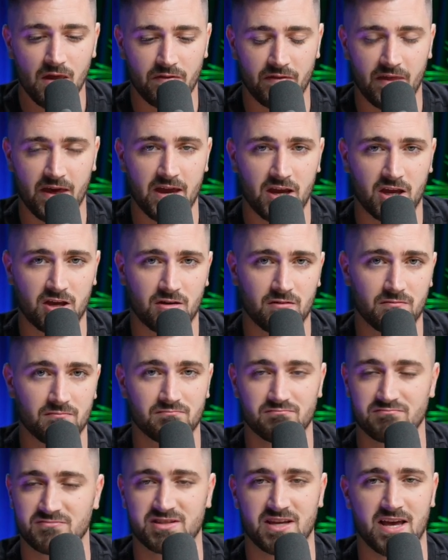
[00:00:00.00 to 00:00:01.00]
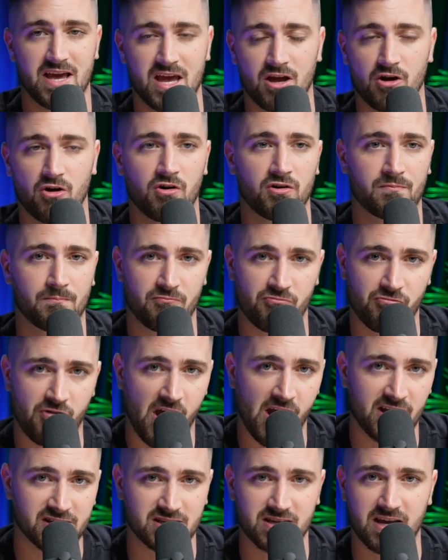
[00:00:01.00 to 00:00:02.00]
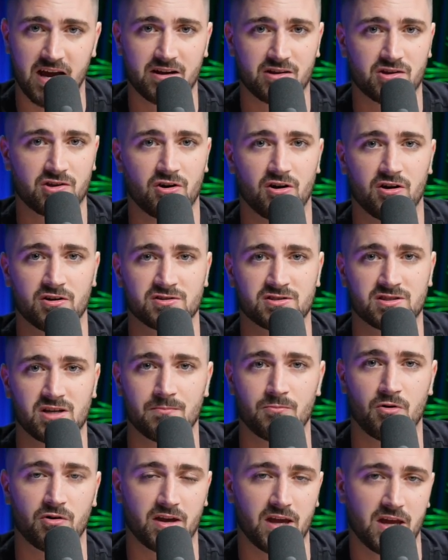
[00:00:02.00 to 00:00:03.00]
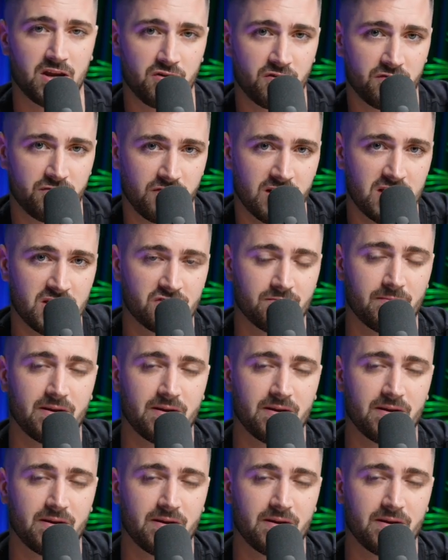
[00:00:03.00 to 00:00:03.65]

they're saying, rising ad costs, I'm not getting enough leads